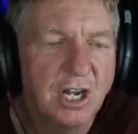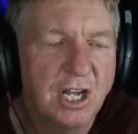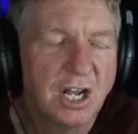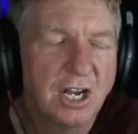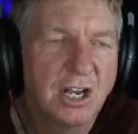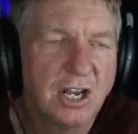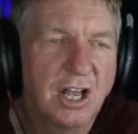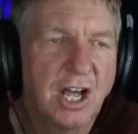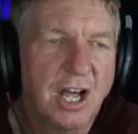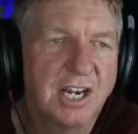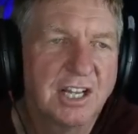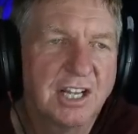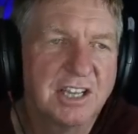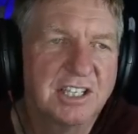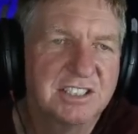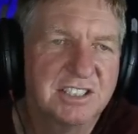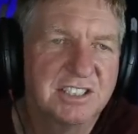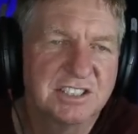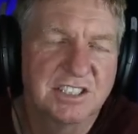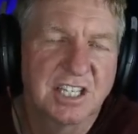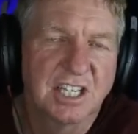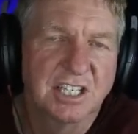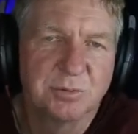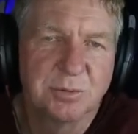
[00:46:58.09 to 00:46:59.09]
A lot of this
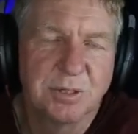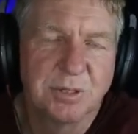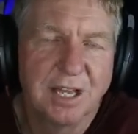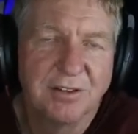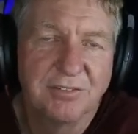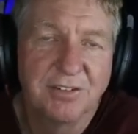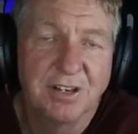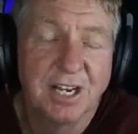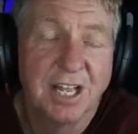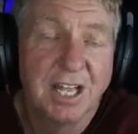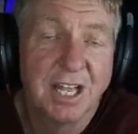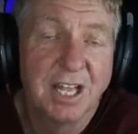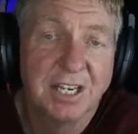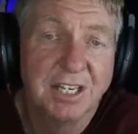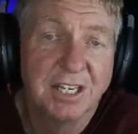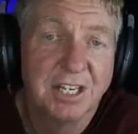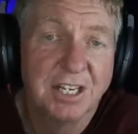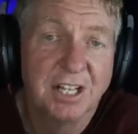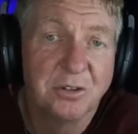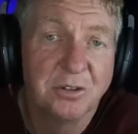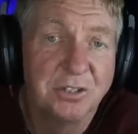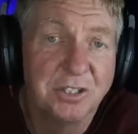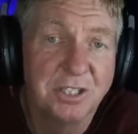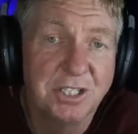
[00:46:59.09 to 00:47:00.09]
is because we haven't had an
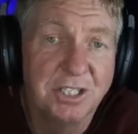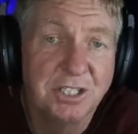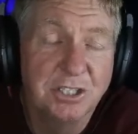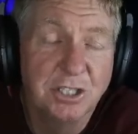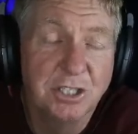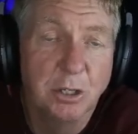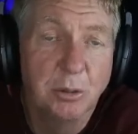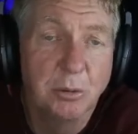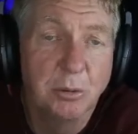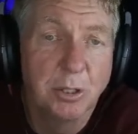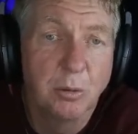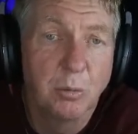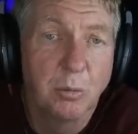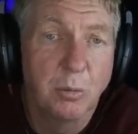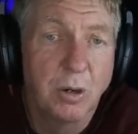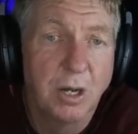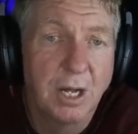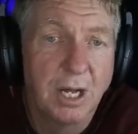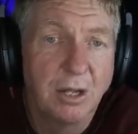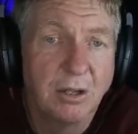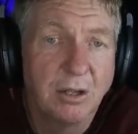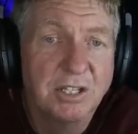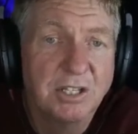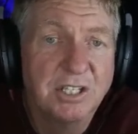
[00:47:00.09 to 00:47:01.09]
El Nino in a
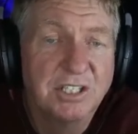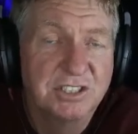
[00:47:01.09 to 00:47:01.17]
while.